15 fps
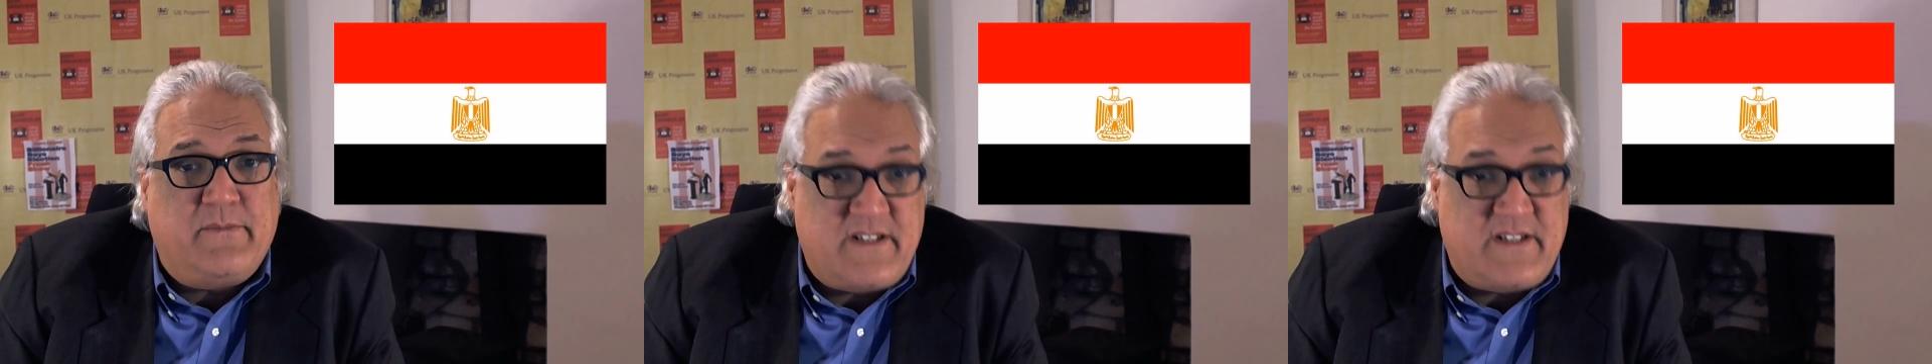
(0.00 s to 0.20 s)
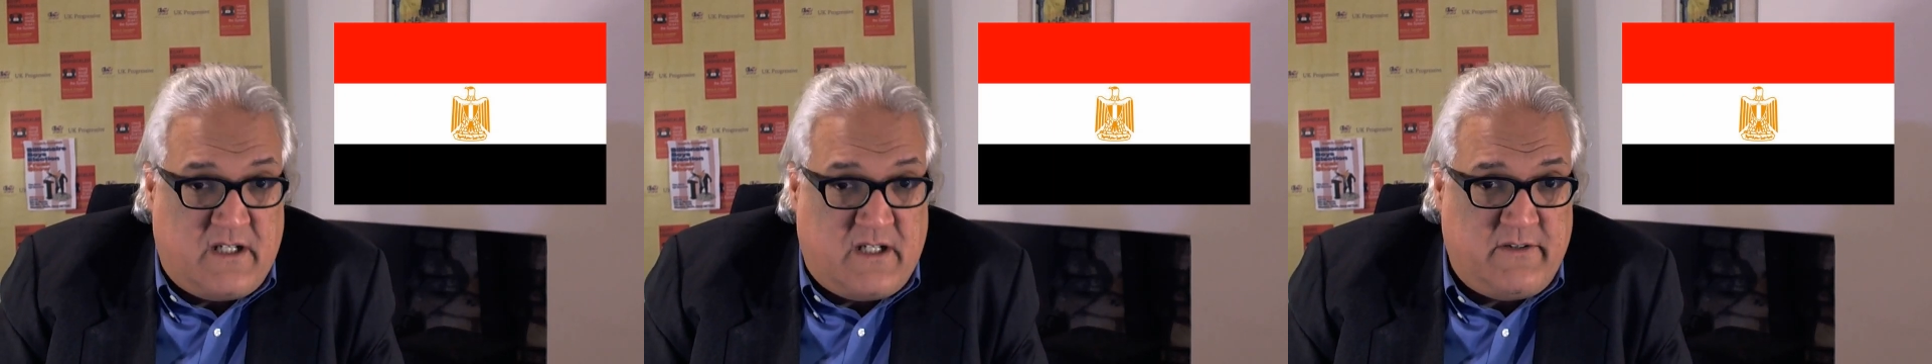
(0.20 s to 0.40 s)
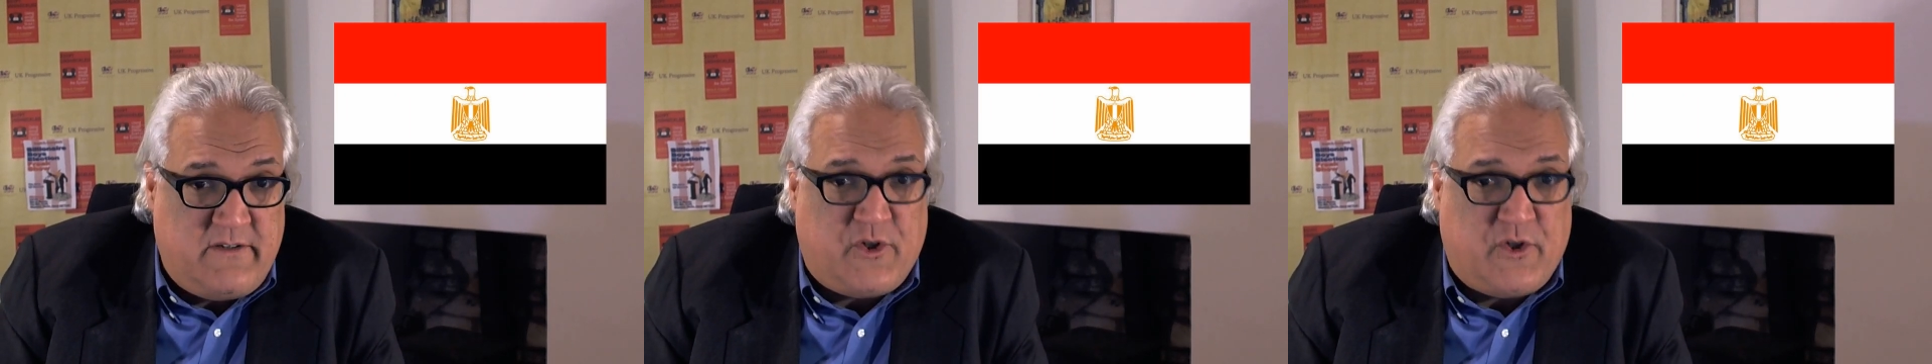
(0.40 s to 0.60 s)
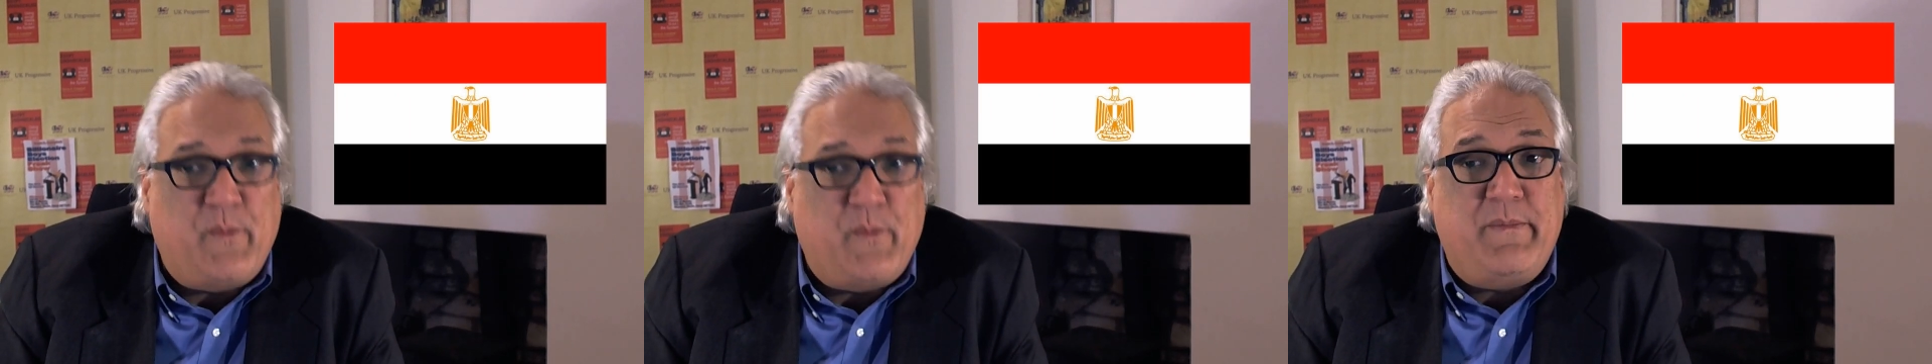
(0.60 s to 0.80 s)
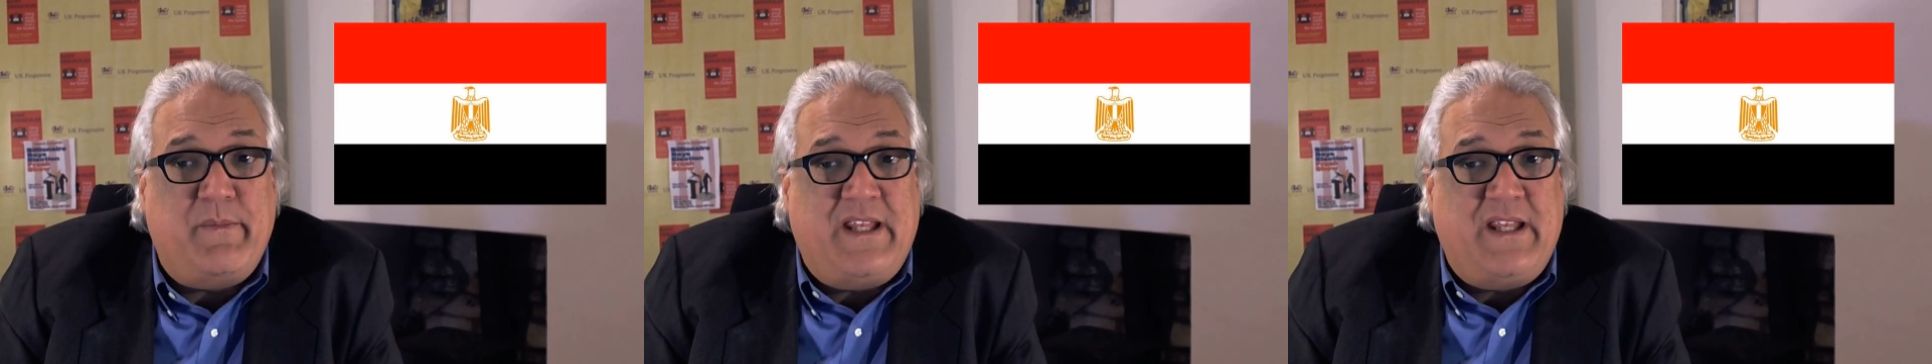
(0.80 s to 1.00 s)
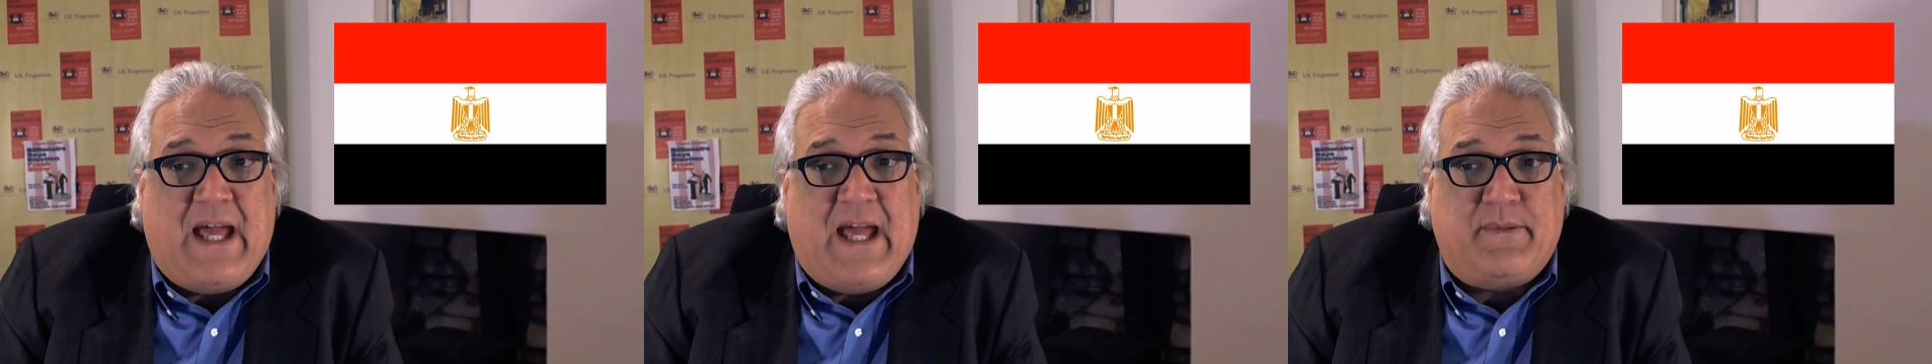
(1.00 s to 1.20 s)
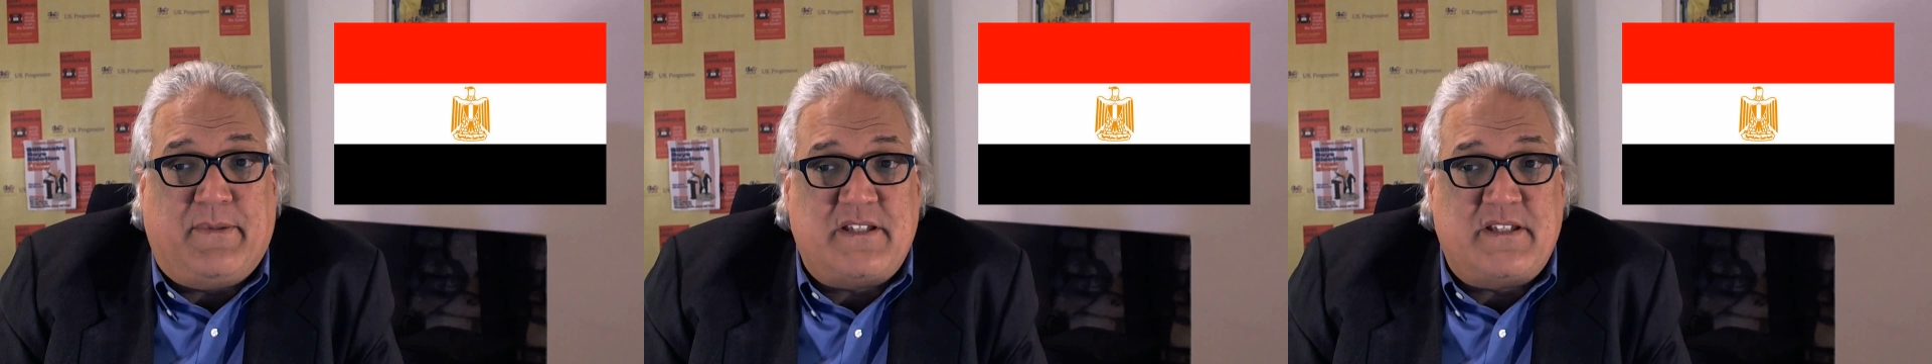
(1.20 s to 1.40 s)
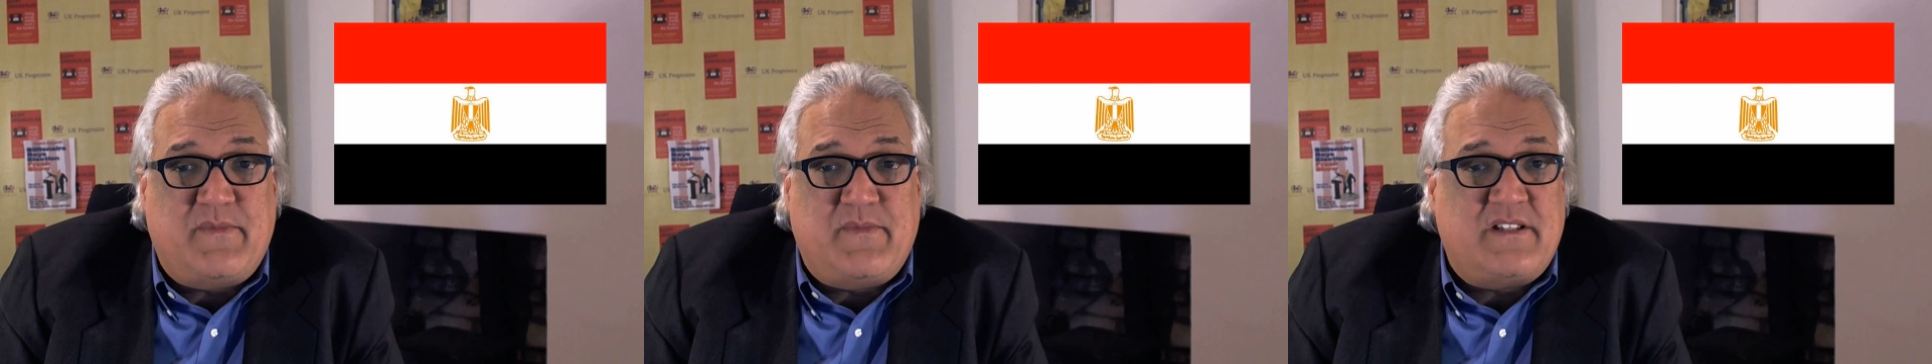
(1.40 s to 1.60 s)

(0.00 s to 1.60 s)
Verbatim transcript: his current home in Minneapolis,